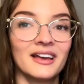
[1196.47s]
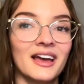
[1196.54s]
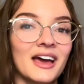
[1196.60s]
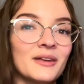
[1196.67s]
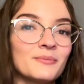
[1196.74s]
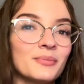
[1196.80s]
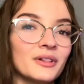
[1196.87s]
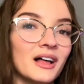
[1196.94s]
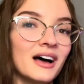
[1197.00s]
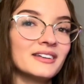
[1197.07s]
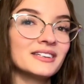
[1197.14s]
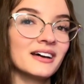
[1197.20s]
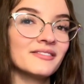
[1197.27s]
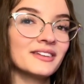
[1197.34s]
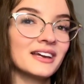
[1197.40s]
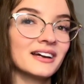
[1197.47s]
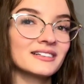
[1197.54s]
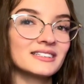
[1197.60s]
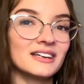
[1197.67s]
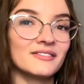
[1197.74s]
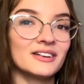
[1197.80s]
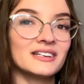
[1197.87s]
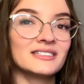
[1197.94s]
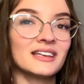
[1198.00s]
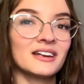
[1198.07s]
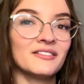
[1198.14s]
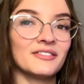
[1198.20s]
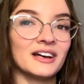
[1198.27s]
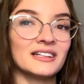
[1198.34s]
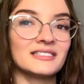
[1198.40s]
and plot down the activities and
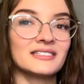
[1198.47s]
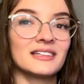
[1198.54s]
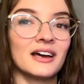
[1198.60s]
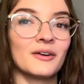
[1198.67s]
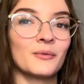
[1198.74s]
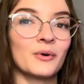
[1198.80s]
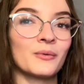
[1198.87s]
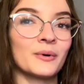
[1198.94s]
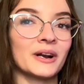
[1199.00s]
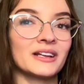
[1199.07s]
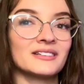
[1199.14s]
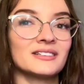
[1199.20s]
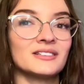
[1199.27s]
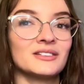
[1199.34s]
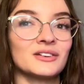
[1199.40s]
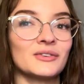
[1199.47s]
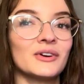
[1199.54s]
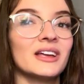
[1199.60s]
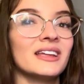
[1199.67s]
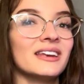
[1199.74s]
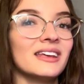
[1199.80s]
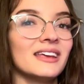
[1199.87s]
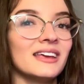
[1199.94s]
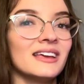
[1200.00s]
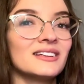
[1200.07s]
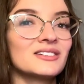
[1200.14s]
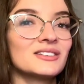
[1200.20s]
events that we're wanting to do in each